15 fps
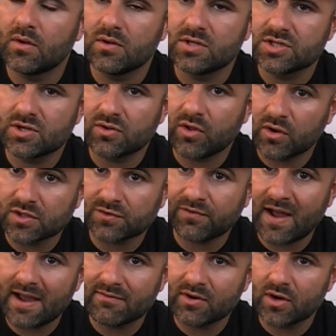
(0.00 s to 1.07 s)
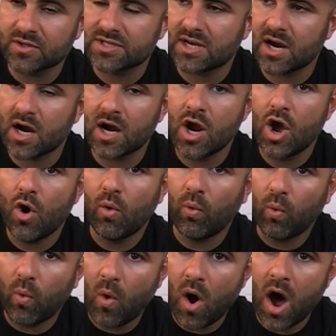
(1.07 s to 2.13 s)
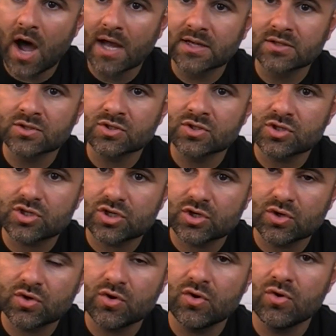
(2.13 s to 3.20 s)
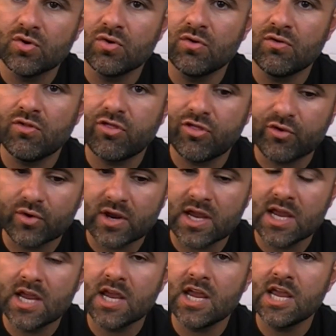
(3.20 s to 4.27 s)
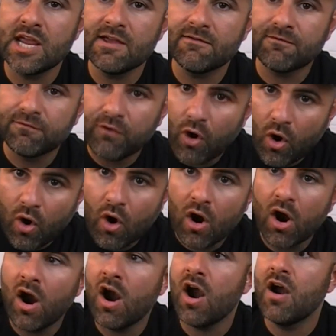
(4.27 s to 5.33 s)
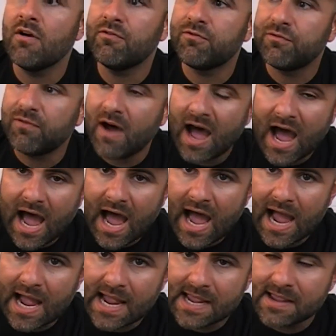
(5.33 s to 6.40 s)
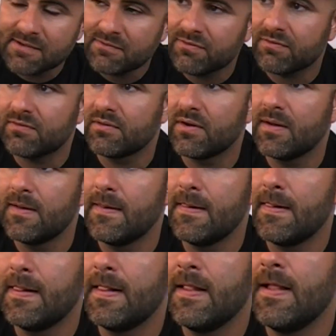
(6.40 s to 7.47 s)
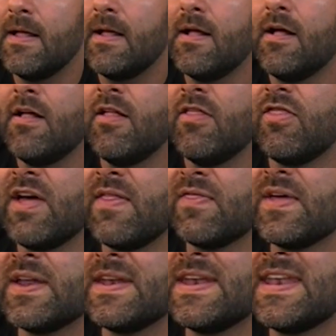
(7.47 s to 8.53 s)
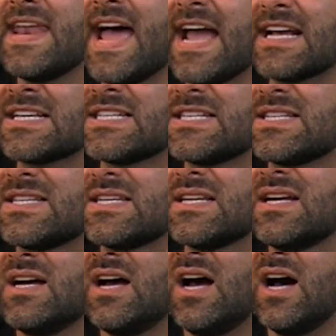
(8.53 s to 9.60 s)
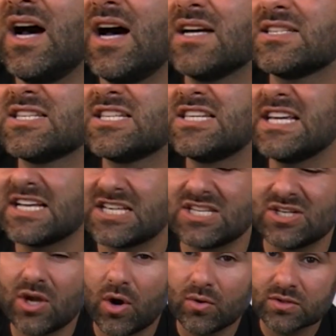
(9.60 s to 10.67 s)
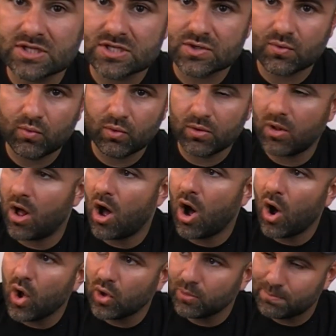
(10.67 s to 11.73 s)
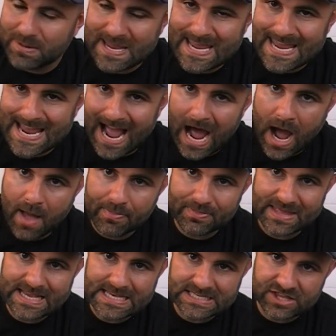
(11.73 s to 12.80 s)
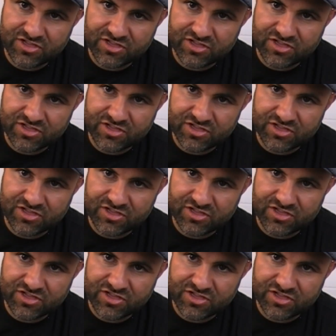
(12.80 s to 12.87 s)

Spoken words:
So those 5 notes are 1, 2, 3, 4, 5. Then the next 6 notes will all be on the